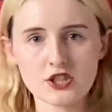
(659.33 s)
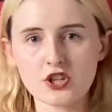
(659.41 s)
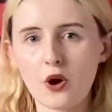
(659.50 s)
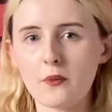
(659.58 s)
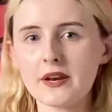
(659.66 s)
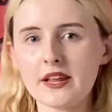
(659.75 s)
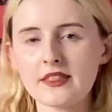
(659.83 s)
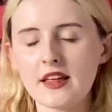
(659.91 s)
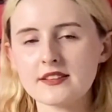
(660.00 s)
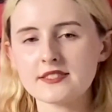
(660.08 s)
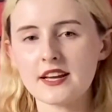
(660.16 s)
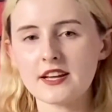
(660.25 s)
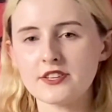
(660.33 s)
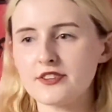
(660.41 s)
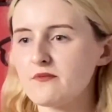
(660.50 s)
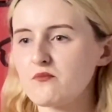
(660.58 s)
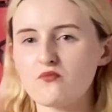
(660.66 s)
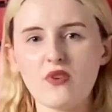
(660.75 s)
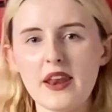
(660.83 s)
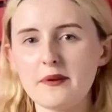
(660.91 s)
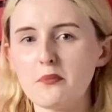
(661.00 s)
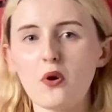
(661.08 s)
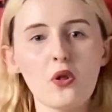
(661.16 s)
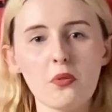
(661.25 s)
is going in that seat. Red
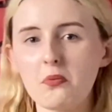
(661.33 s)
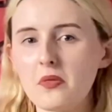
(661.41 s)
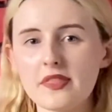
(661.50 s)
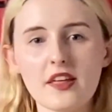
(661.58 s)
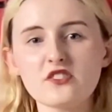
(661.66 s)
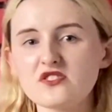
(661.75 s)
Bull, they'll